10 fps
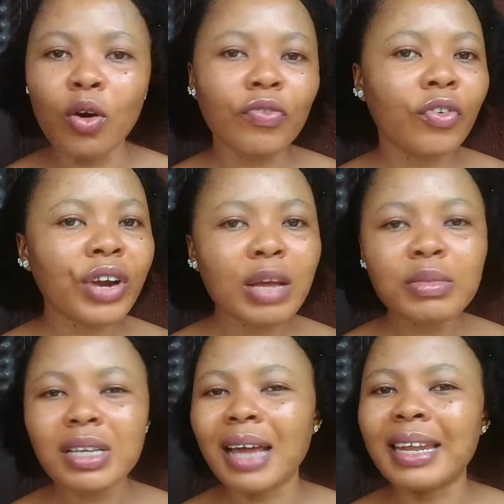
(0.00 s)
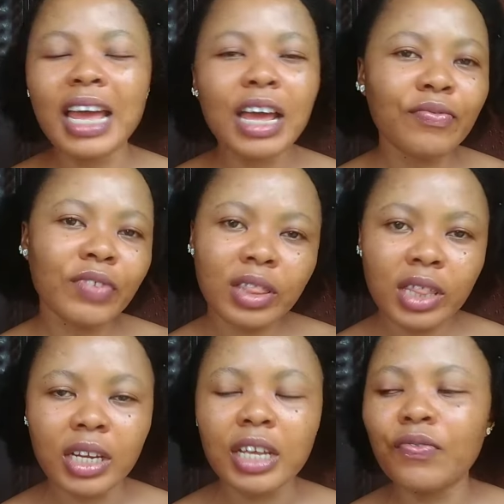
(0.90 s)
of creams and
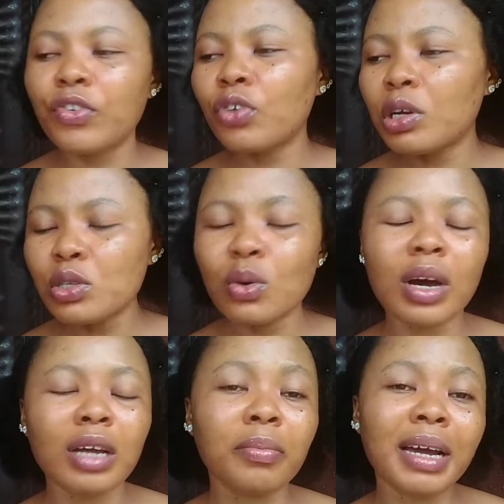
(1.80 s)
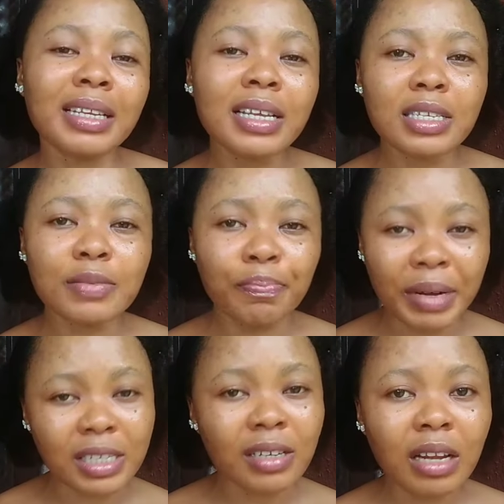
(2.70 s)
everything. If you just go and buy this
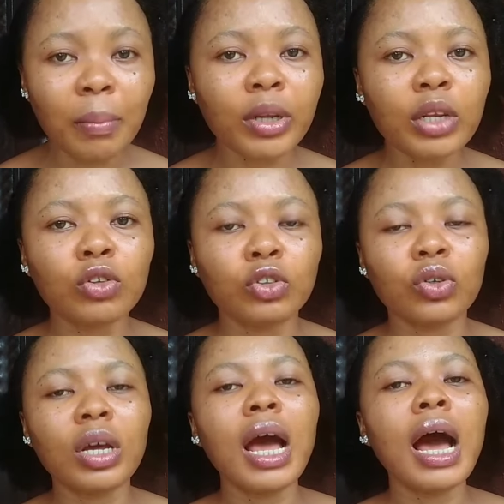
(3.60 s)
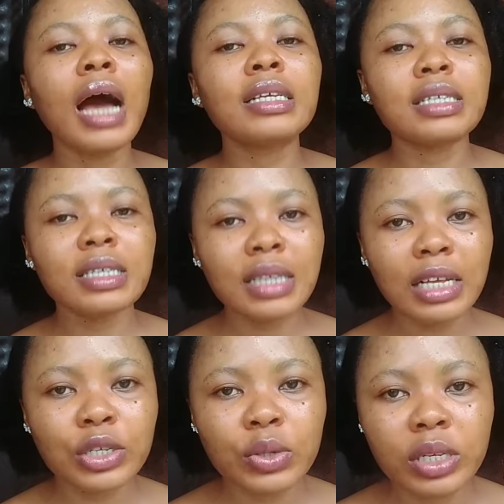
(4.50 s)
particular body lotion and
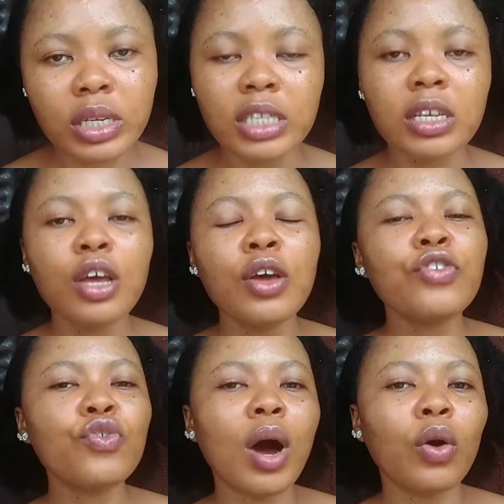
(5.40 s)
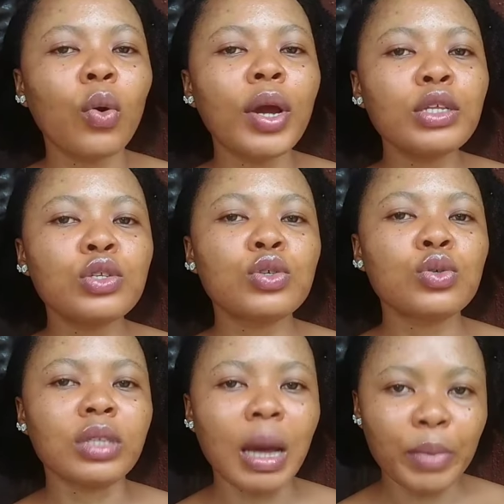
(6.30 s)
start using it, you are going to
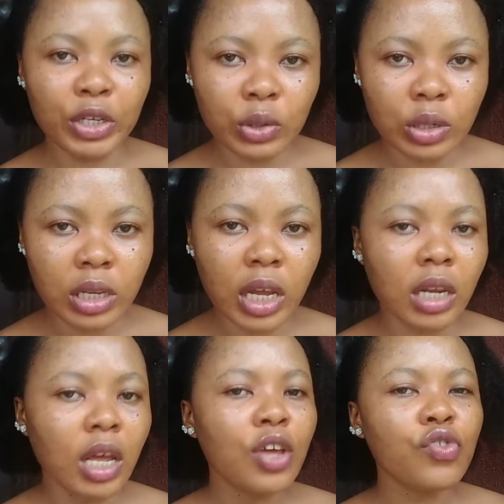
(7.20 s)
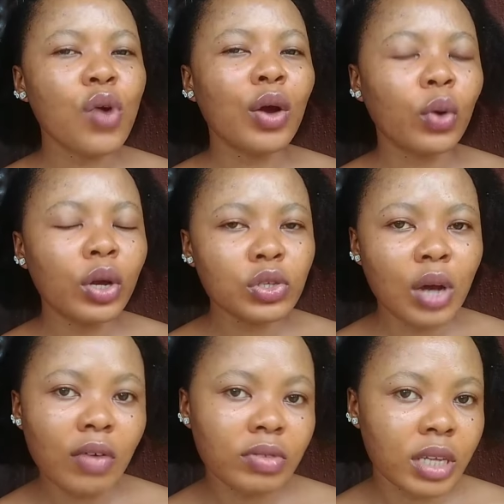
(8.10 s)
damage your skin. You are going to
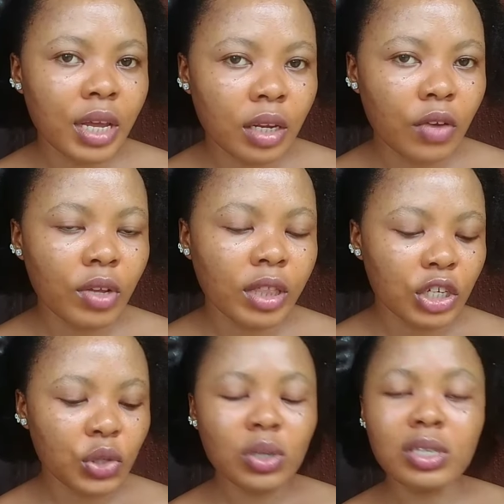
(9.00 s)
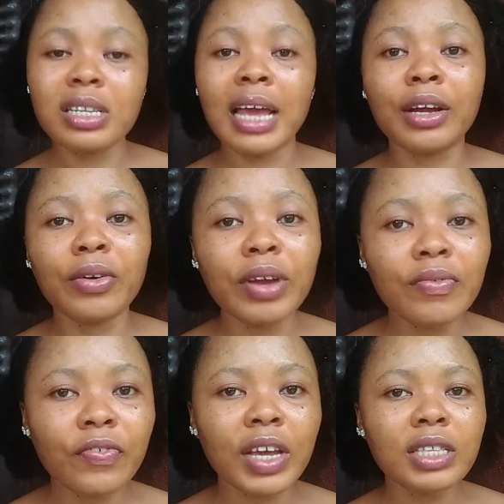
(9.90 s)
have skin irritations like green
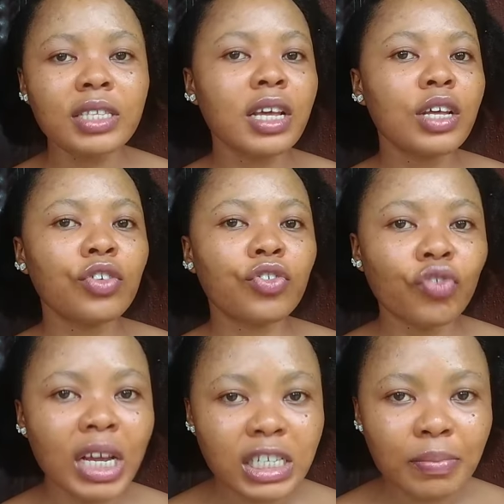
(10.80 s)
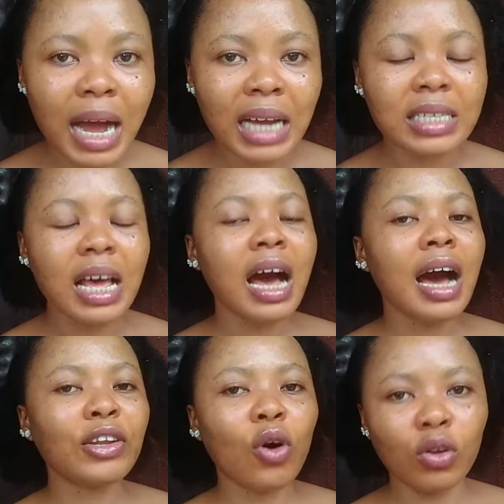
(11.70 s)
veins, stretch marks,
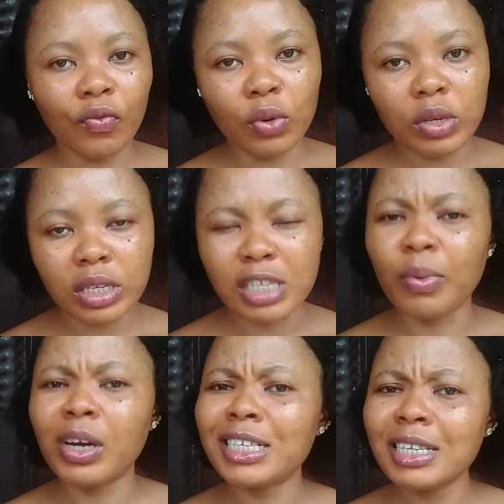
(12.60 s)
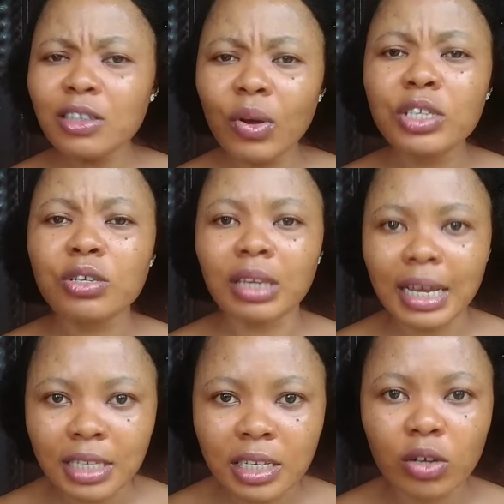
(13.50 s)
and all of those things. But is it going to
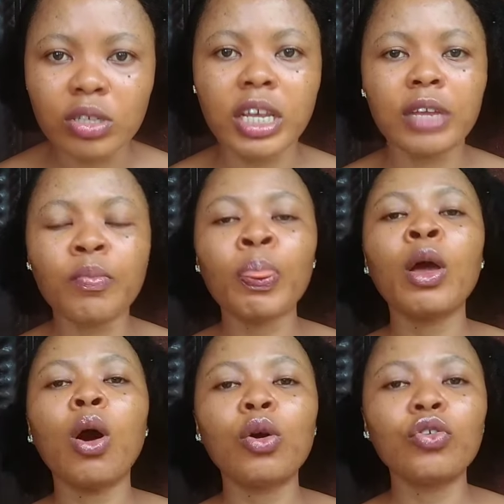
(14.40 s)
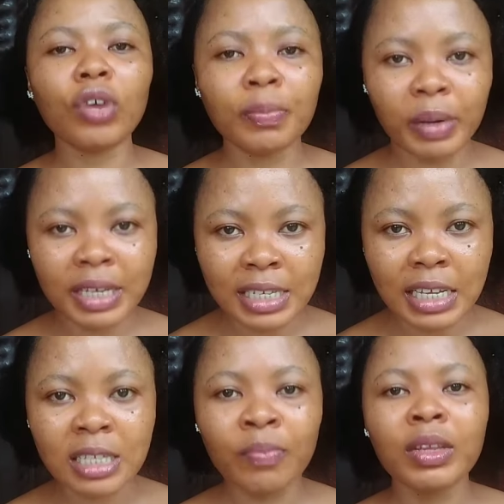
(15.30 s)
lighten your skin?
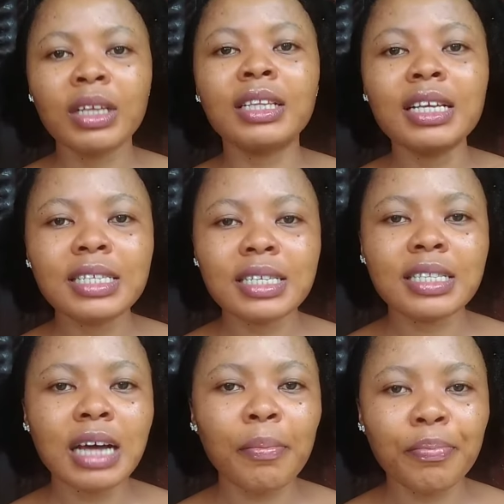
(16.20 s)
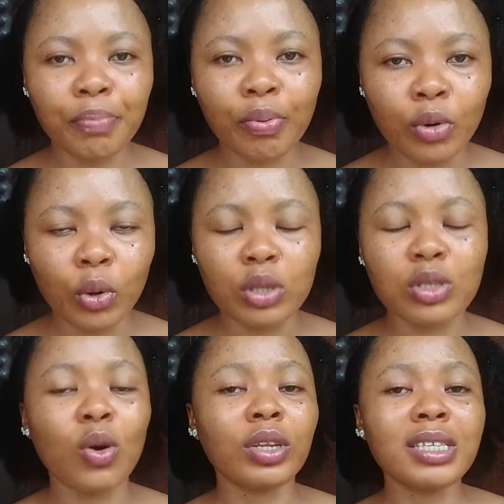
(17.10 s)
100%. This is that product,
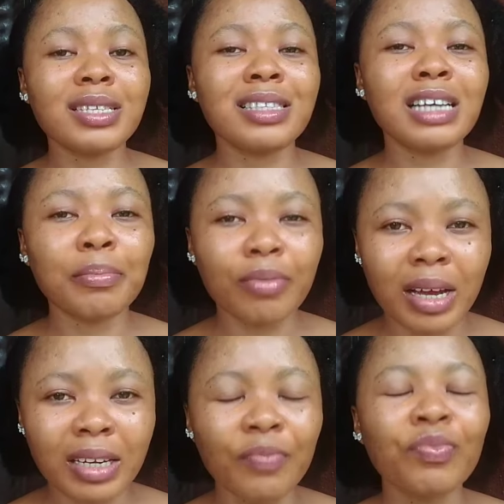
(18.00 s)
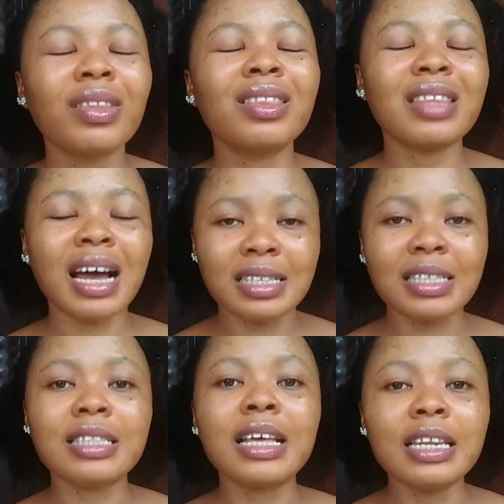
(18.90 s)
or this is that brand that
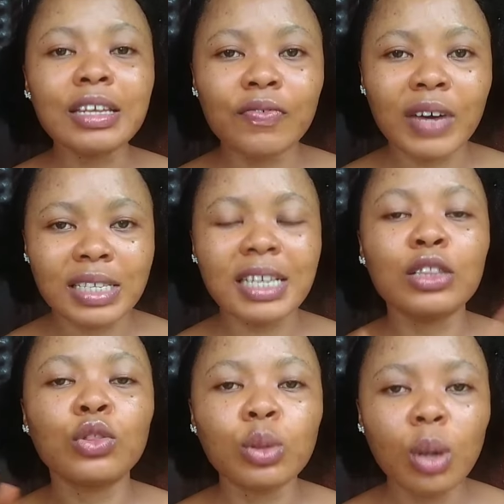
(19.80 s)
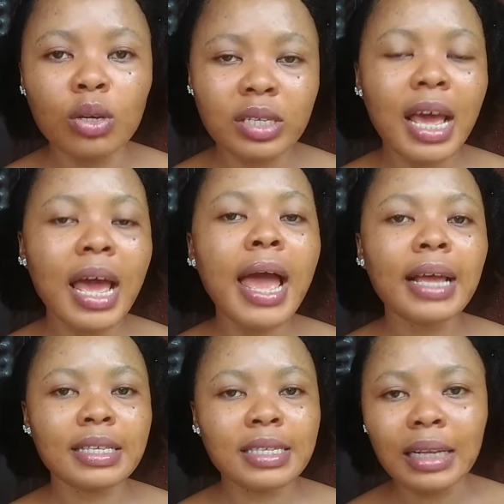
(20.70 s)
delivers. It does
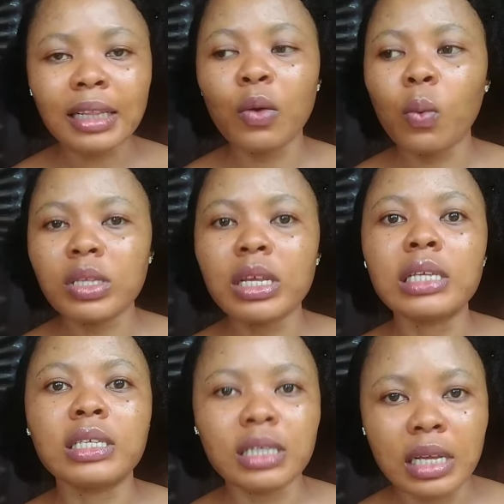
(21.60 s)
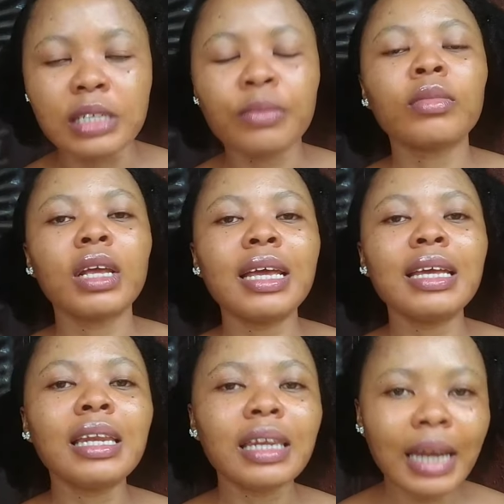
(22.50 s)
exactly what it says. It
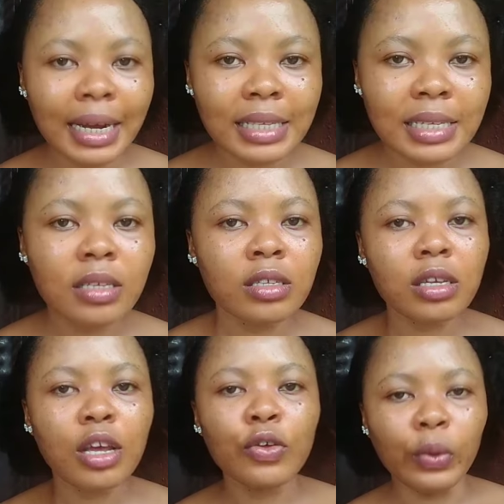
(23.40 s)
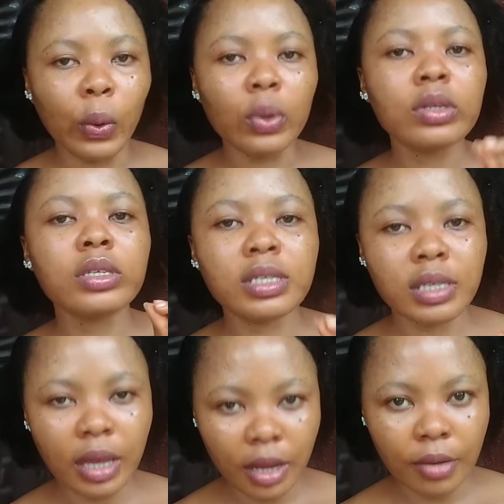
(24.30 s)
lightens your
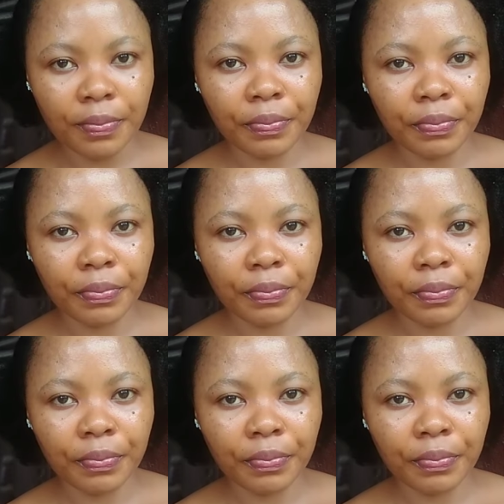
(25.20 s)
skin.